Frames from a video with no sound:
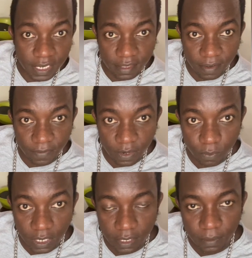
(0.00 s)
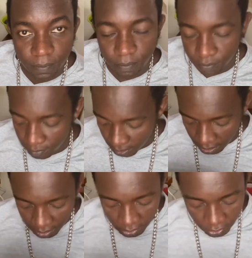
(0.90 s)
the framework.
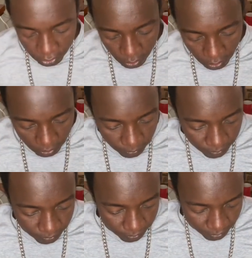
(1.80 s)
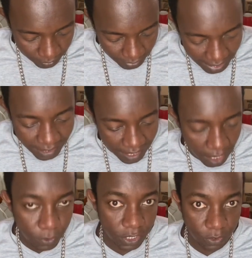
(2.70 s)
So that is how
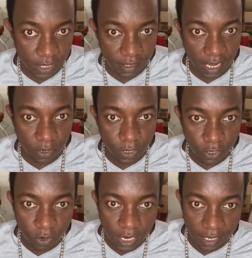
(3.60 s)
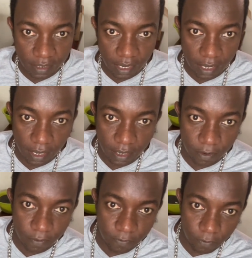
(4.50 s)
we do it. And when you look at,
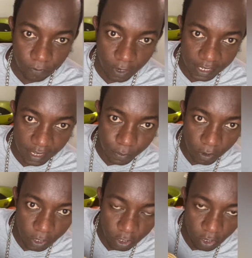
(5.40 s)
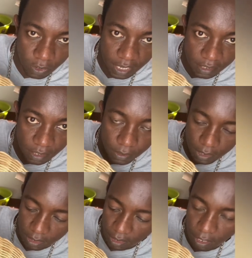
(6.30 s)
for example, when you look at
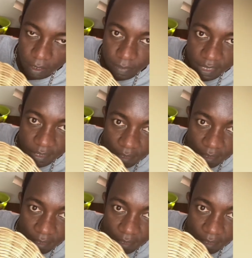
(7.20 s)
our matting,